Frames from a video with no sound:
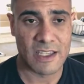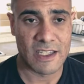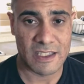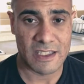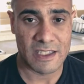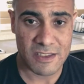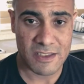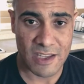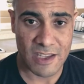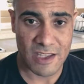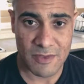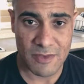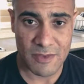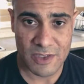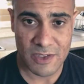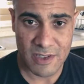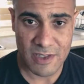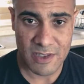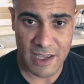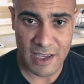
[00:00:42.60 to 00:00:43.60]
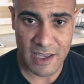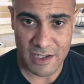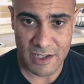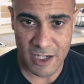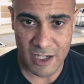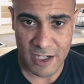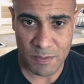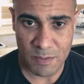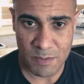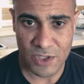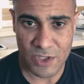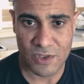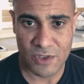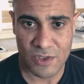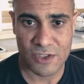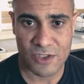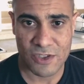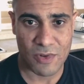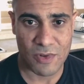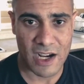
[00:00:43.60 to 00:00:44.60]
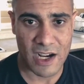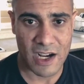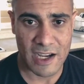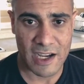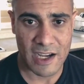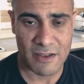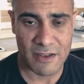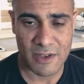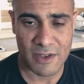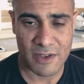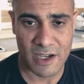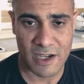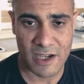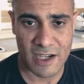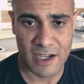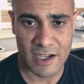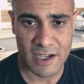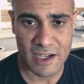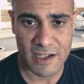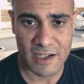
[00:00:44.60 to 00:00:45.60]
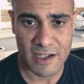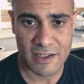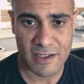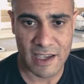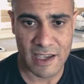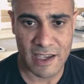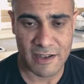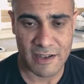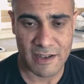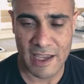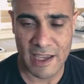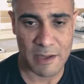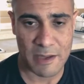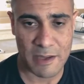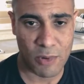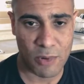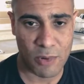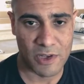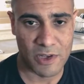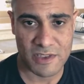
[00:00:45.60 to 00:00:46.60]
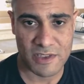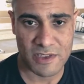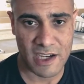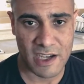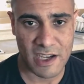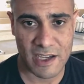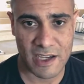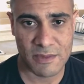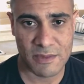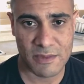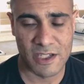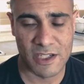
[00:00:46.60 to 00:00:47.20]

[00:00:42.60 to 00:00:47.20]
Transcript: E7 and up, you can drive at any point in time.